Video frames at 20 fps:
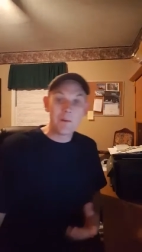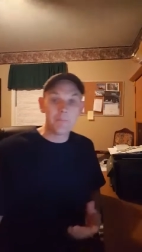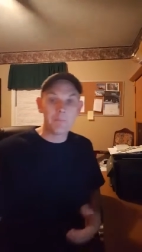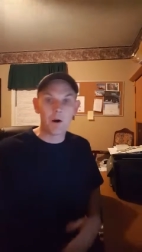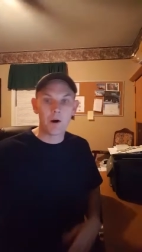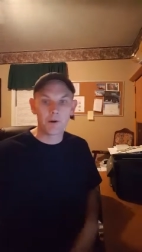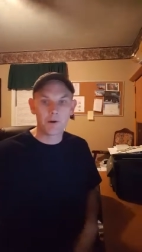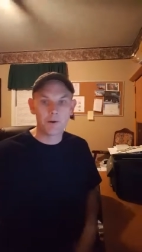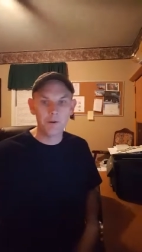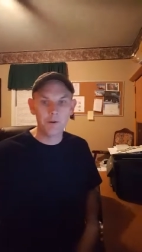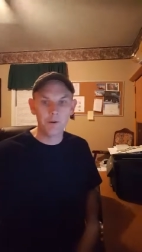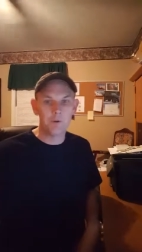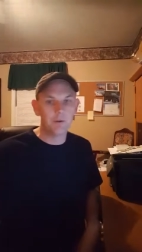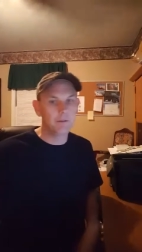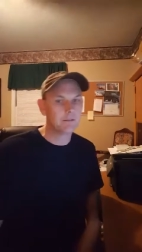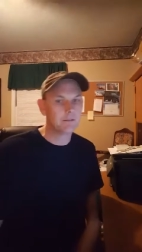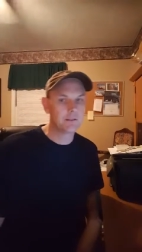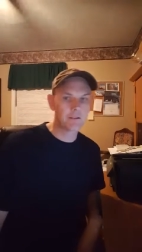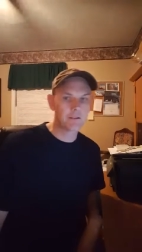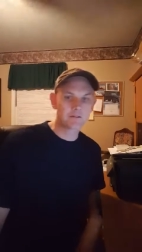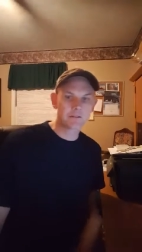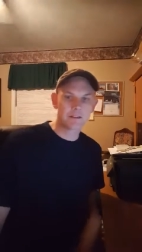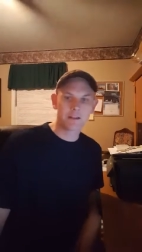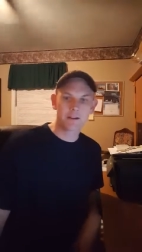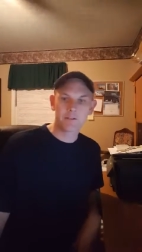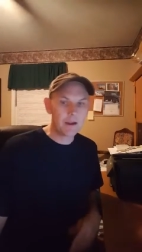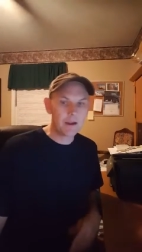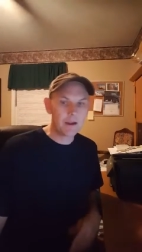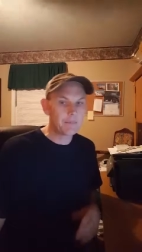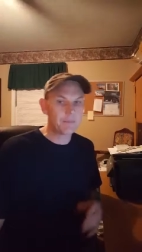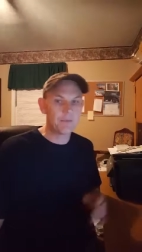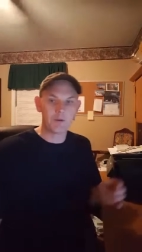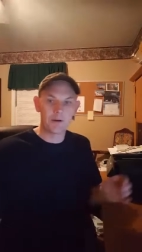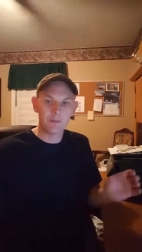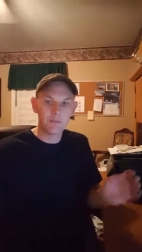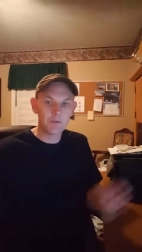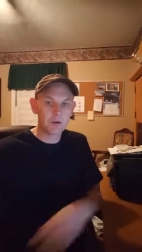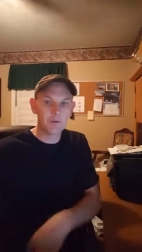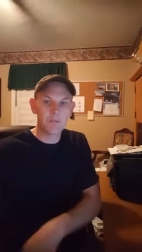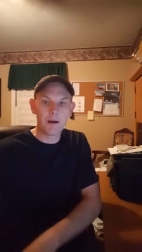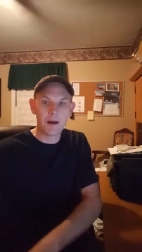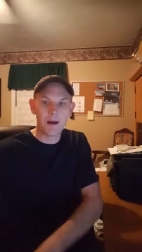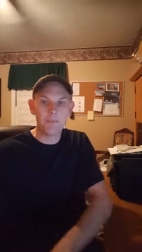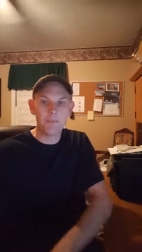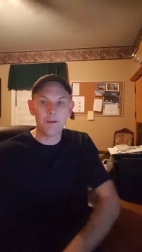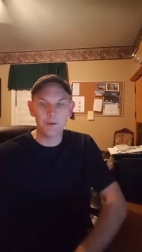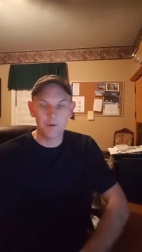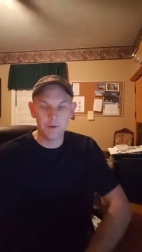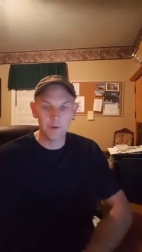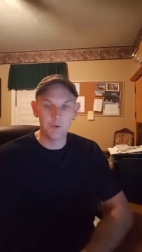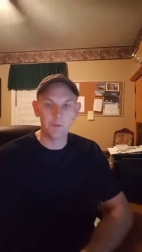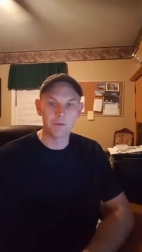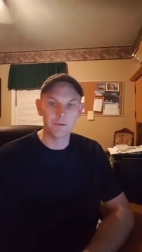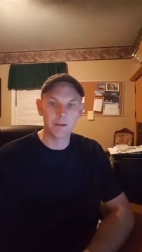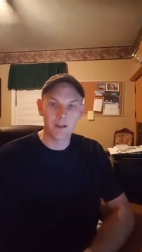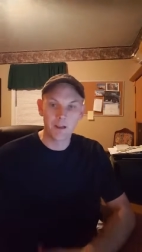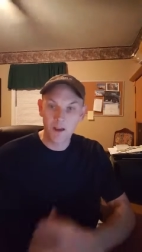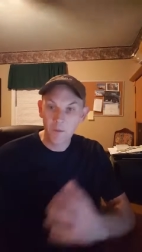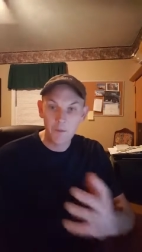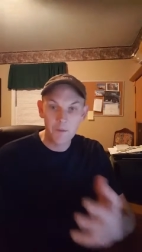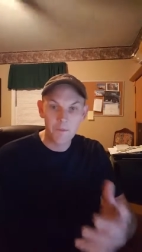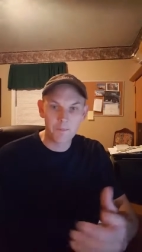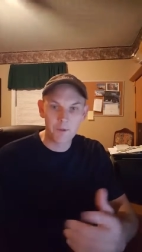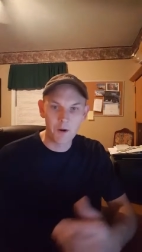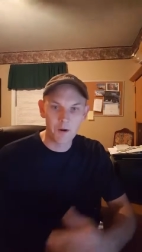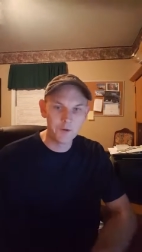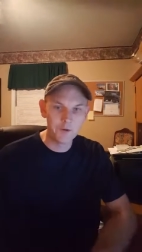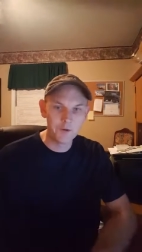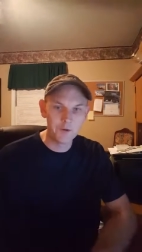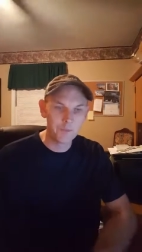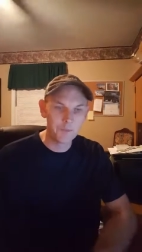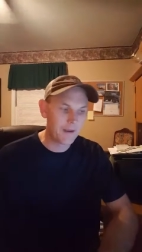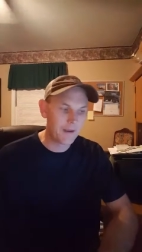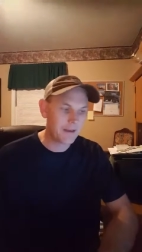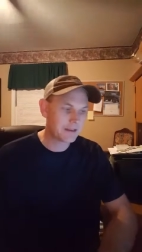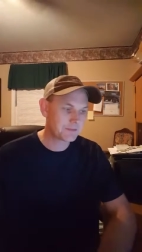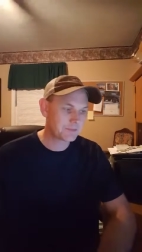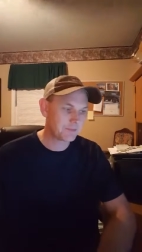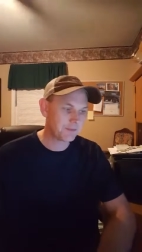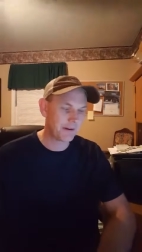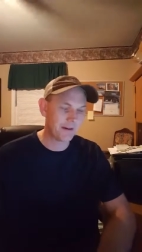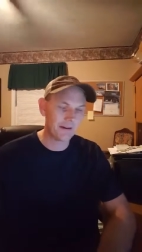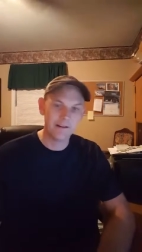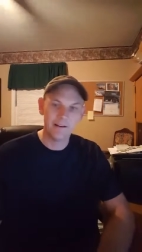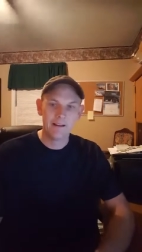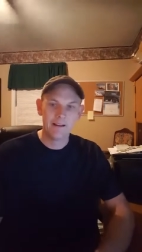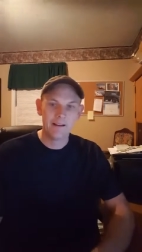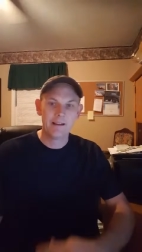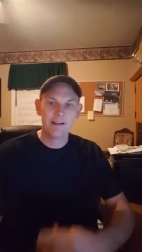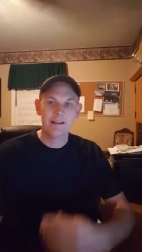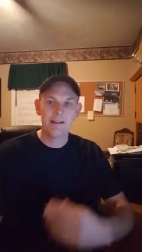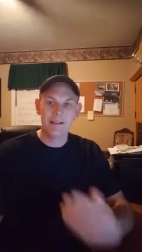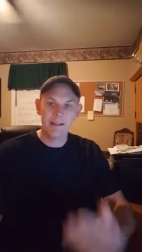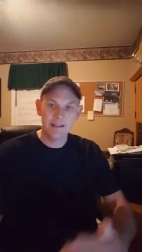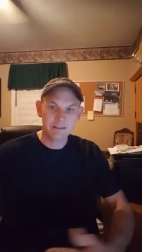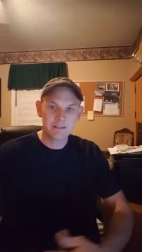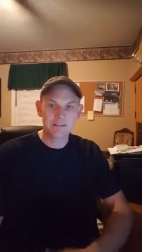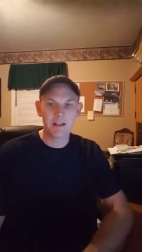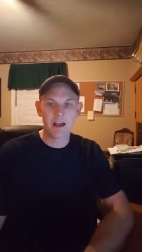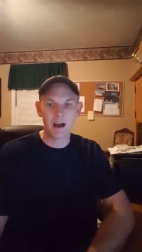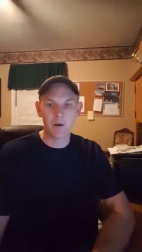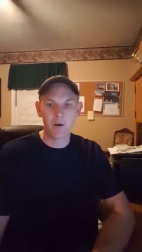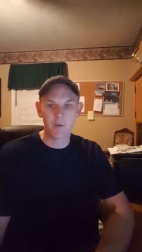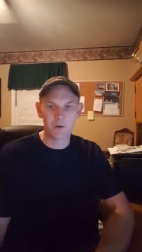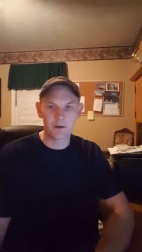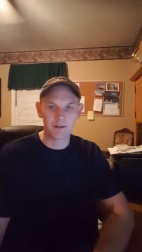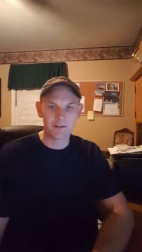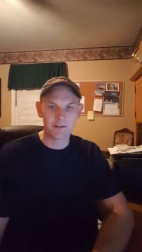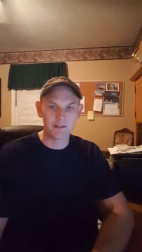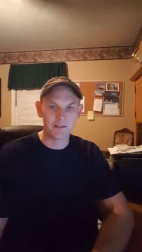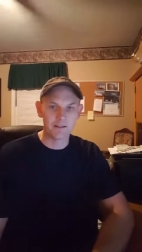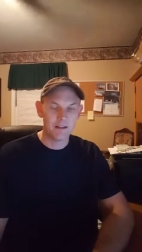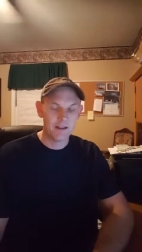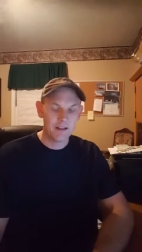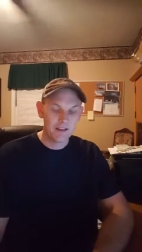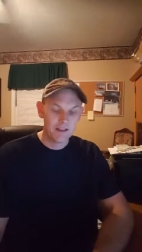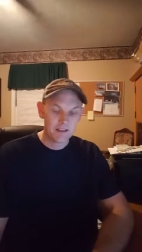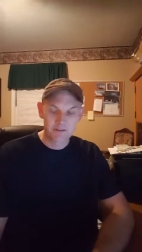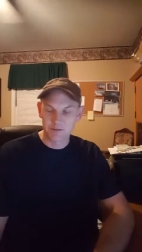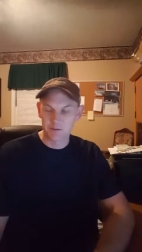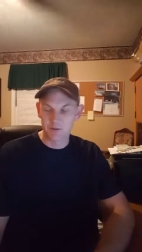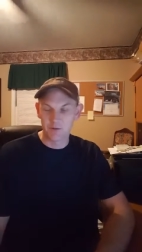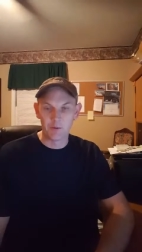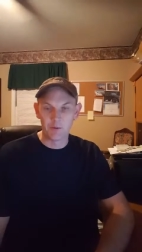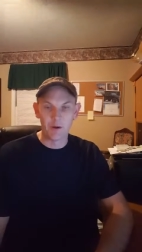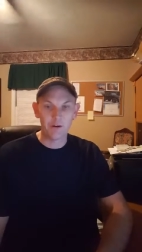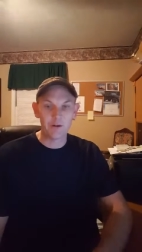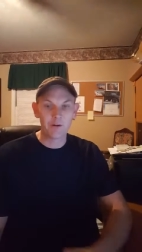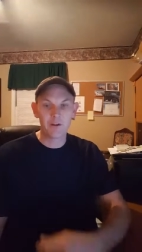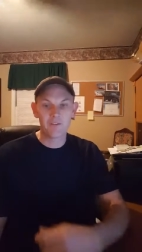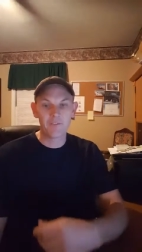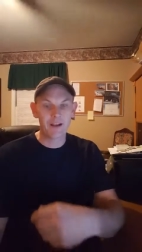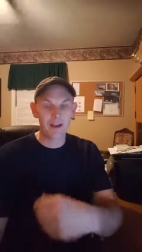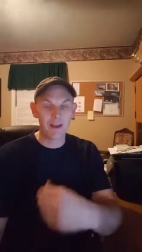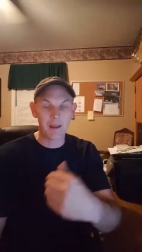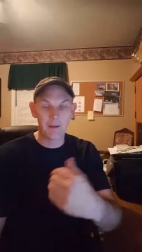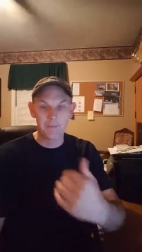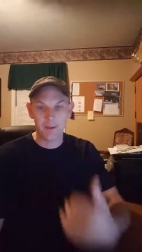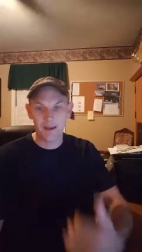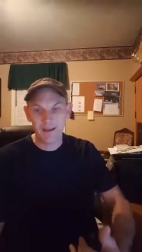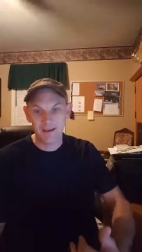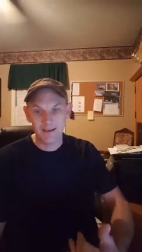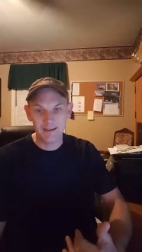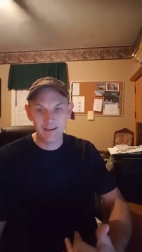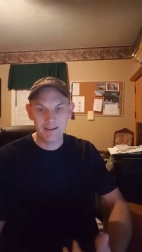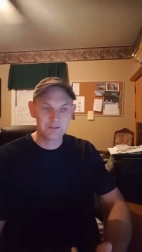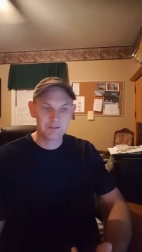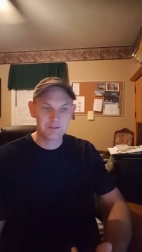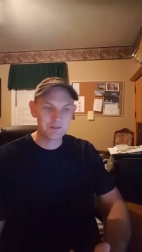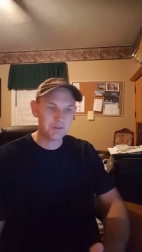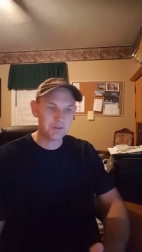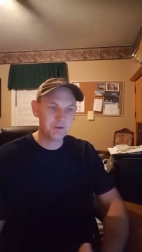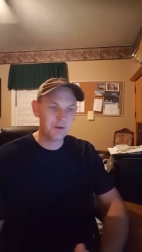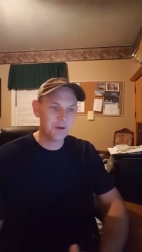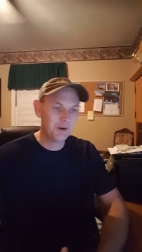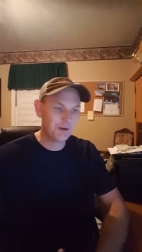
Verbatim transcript: and bought a new one. I was like, crap on, I'm going to go buy me a new one. I went and bought a new paint sprayer. It's not working. So I don't know if I got a paint issue,